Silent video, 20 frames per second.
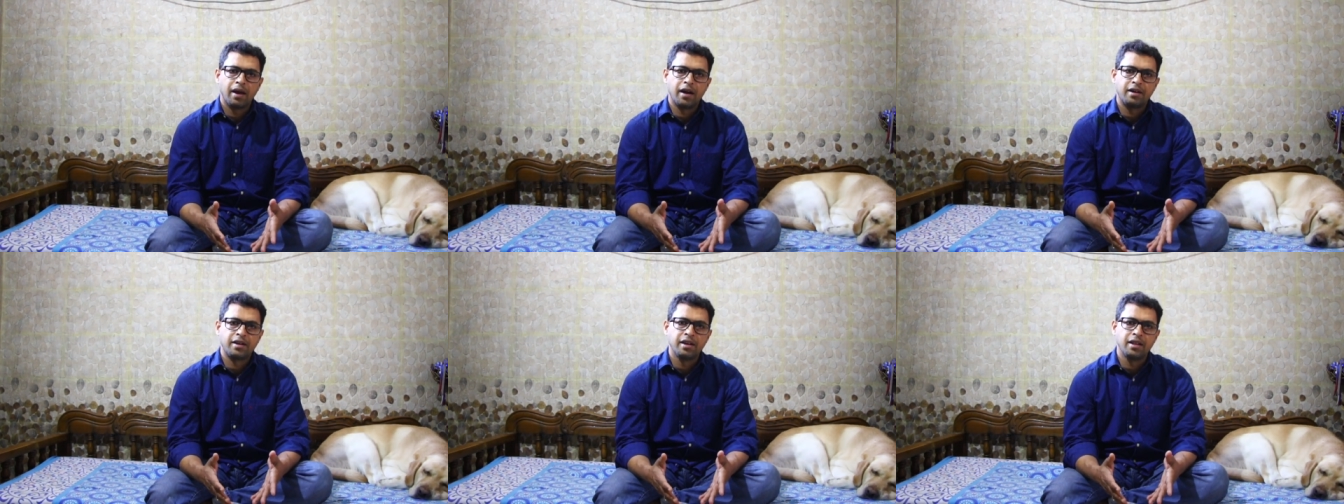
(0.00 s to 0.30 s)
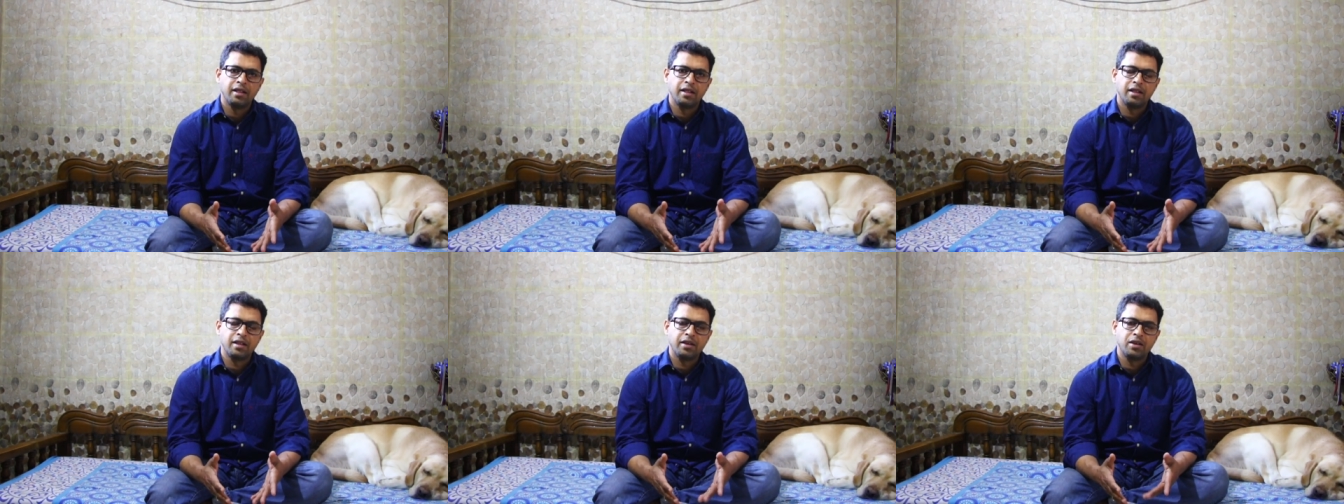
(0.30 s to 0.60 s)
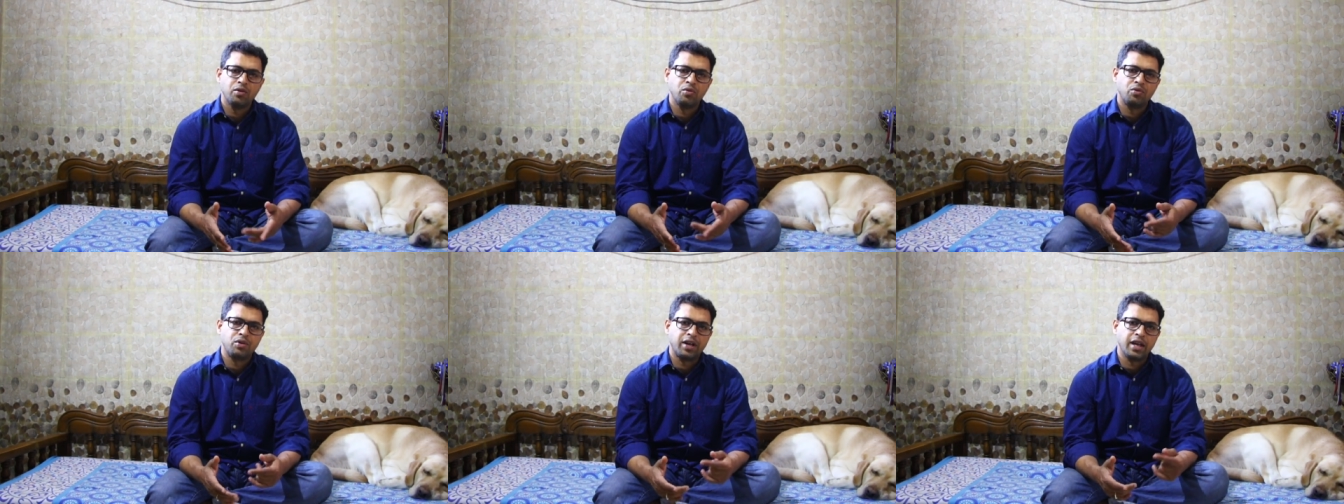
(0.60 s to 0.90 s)
till
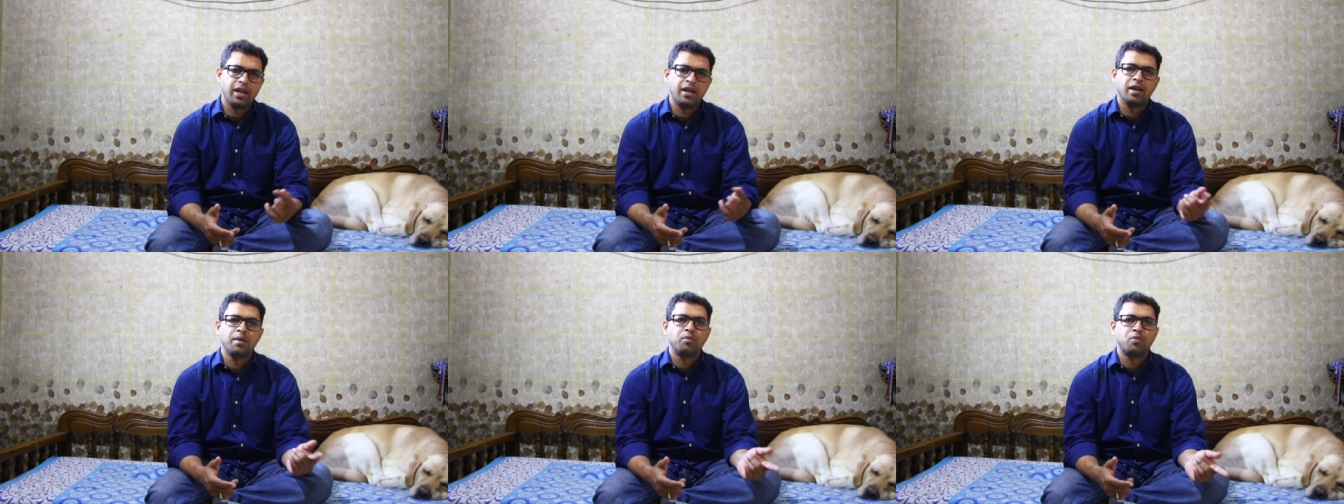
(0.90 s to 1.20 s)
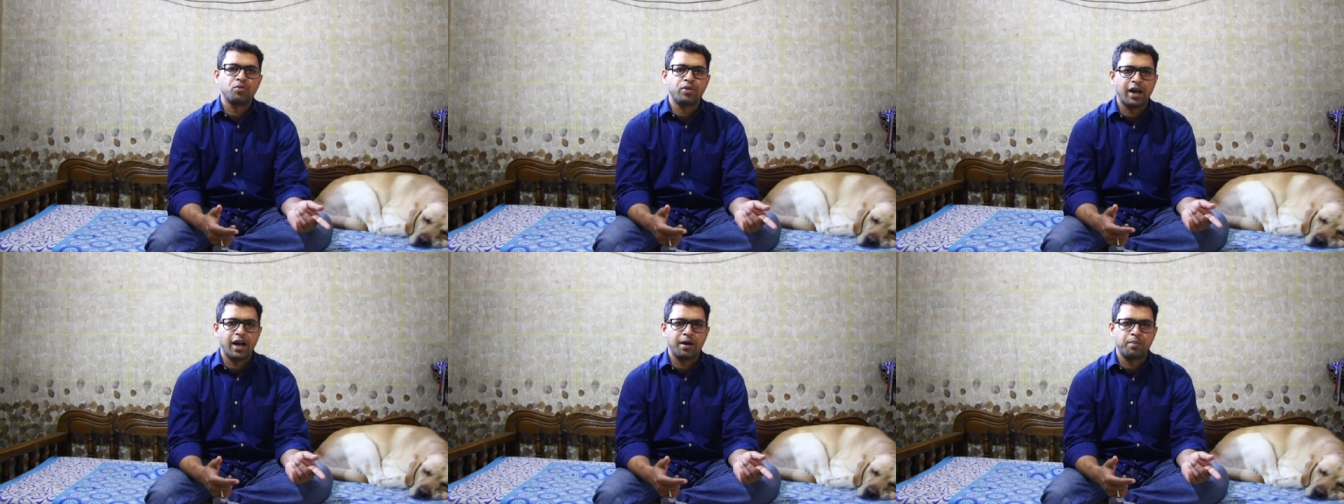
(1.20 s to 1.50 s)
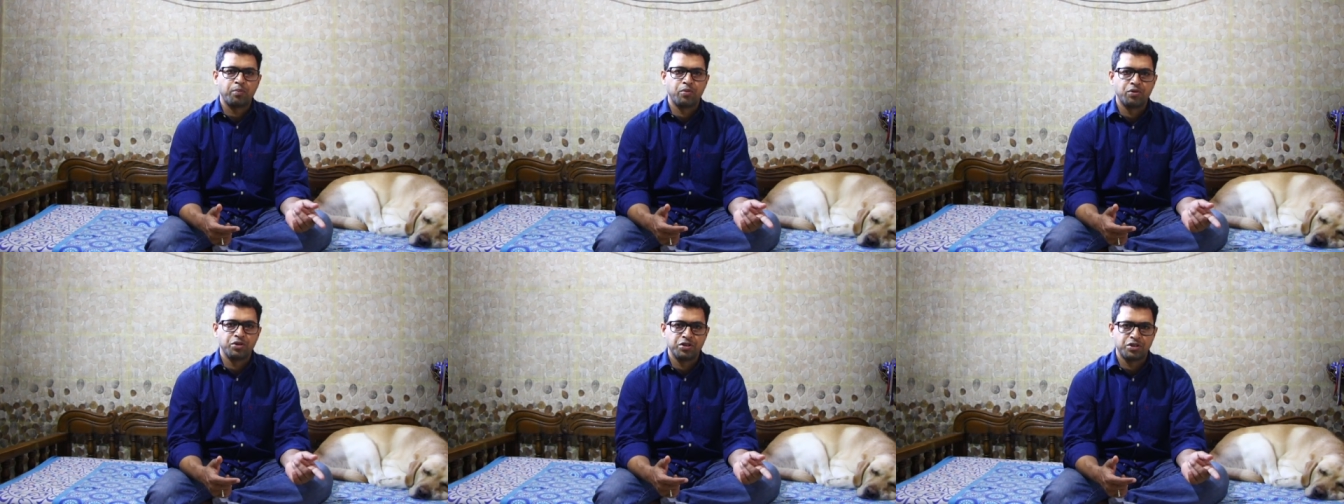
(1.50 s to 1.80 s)
you take him to
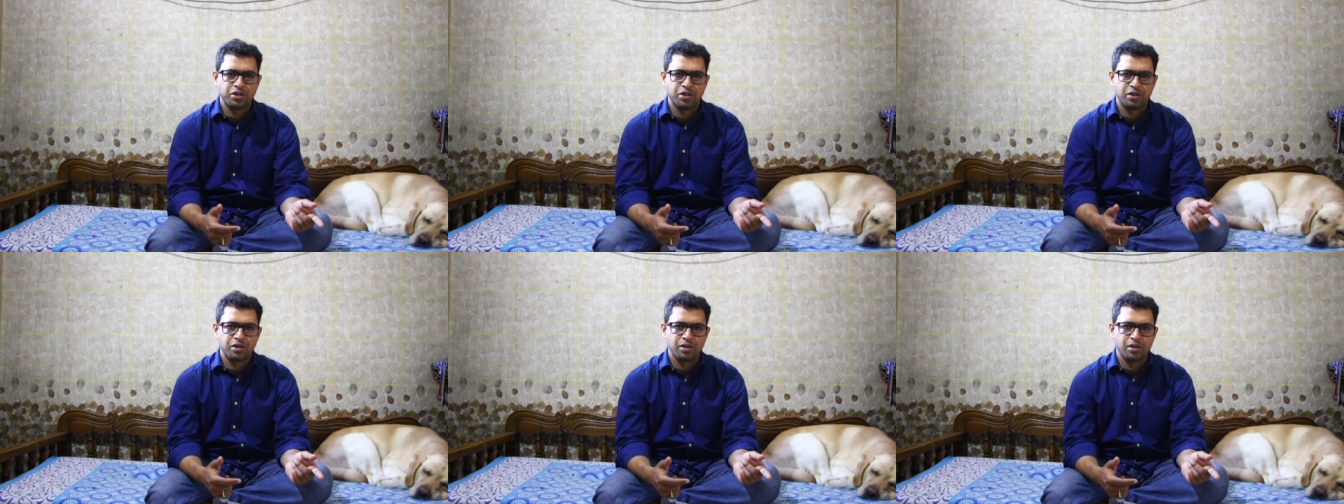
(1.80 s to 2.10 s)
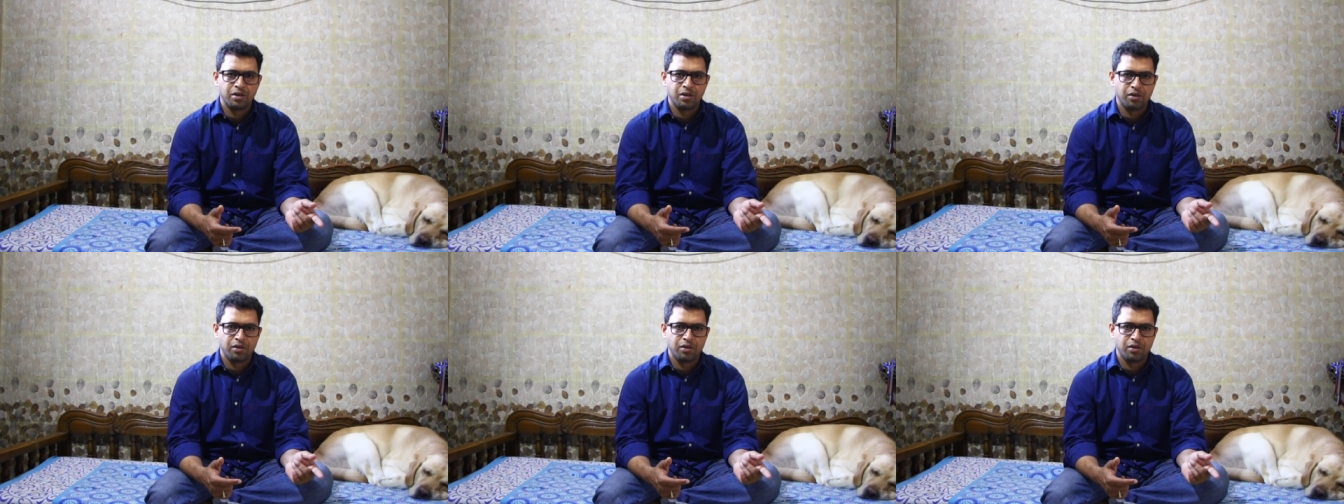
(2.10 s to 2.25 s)
that position.